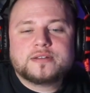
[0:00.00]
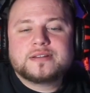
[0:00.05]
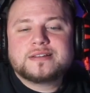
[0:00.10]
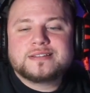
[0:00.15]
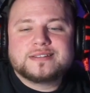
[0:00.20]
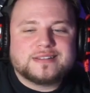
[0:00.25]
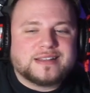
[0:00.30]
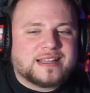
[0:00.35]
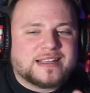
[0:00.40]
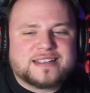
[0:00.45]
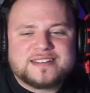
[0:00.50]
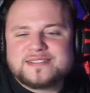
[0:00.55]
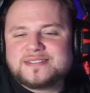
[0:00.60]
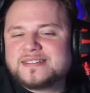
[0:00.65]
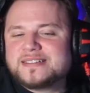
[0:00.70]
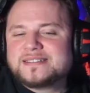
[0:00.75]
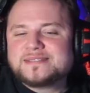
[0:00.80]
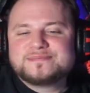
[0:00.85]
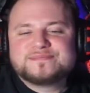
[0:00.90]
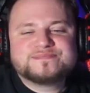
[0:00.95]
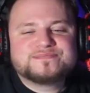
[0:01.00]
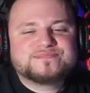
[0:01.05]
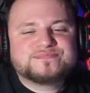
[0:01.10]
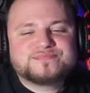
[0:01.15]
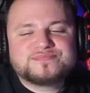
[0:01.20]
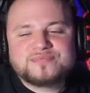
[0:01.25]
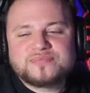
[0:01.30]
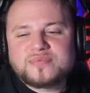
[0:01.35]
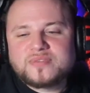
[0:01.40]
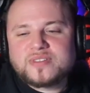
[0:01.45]
Like, from
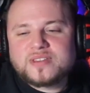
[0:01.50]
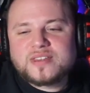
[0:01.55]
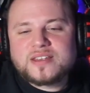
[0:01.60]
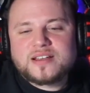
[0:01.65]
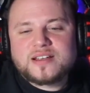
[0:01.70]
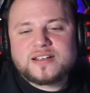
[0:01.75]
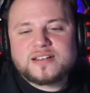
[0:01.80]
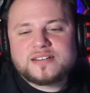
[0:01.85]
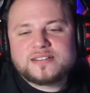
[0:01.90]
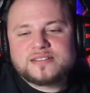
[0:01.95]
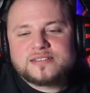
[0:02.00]
Prada to Nada.